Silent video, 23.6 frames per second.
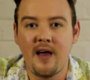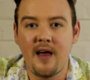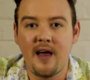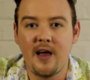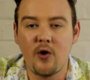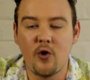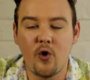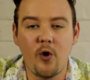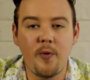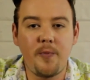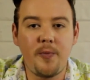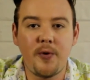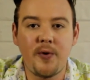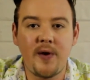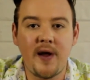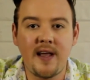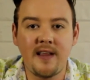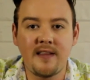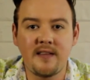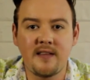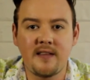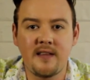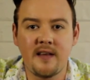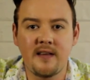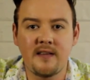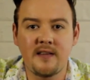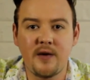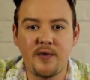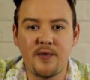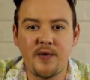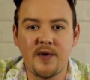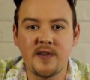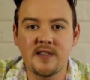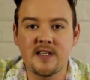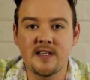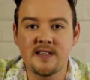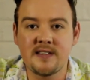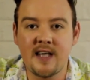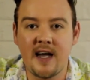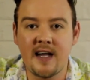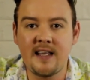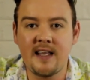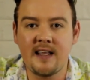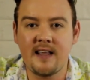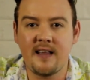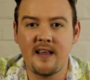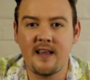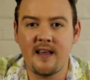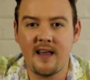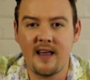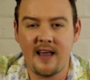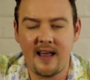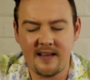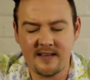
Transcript: incorporate the different design